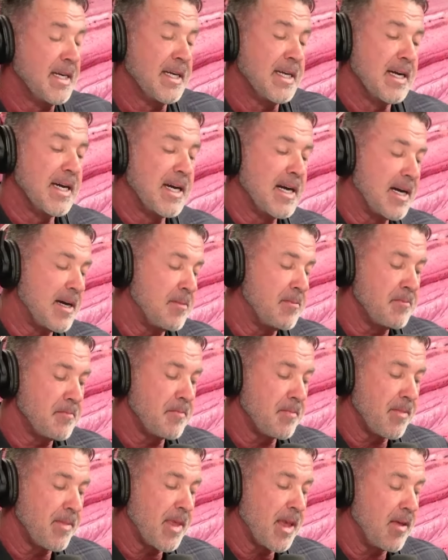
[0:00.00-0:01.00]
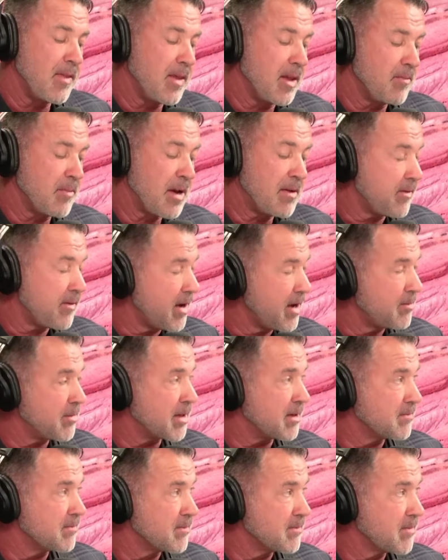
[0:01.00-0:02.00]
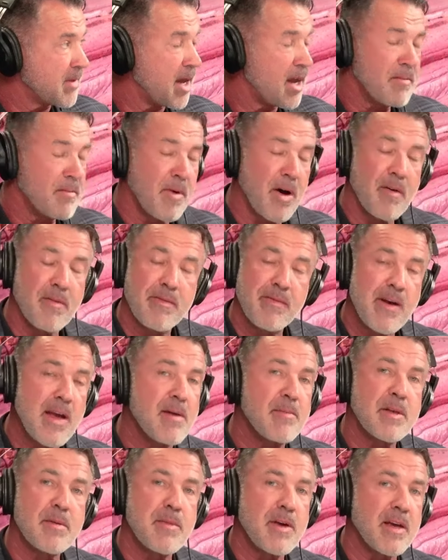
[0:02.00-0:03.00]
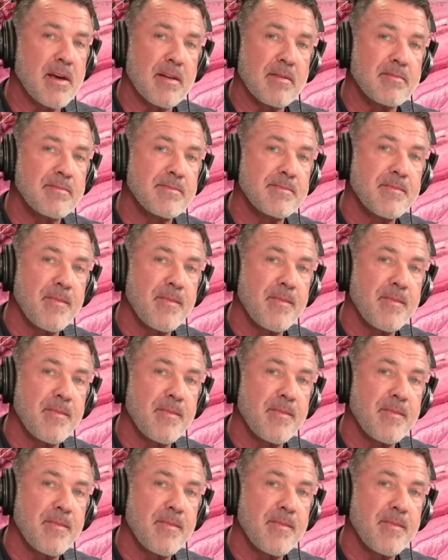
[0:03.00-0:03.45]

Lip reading: And then my family. I am a family man.